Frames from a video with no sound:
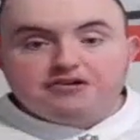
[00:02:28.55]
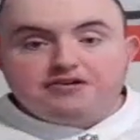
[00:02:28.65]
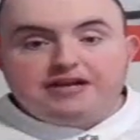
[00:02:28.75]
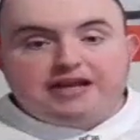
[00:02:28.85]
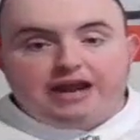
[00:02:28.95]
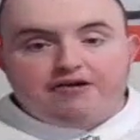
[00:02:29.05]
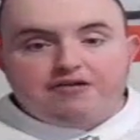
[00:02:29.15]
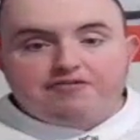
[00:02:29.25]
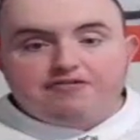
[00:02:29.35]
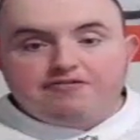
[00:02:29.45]
Nick
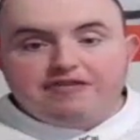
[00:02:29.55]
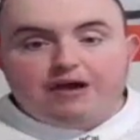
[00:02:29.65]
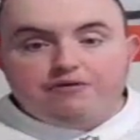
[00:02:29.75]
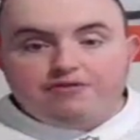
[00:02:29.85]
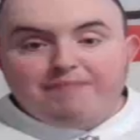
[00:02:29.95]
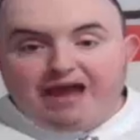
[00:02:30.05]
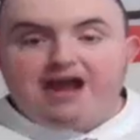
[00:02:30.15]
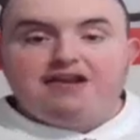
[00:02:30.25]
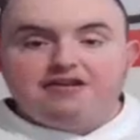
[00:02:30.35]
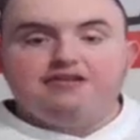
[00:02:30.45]
Harris is now the man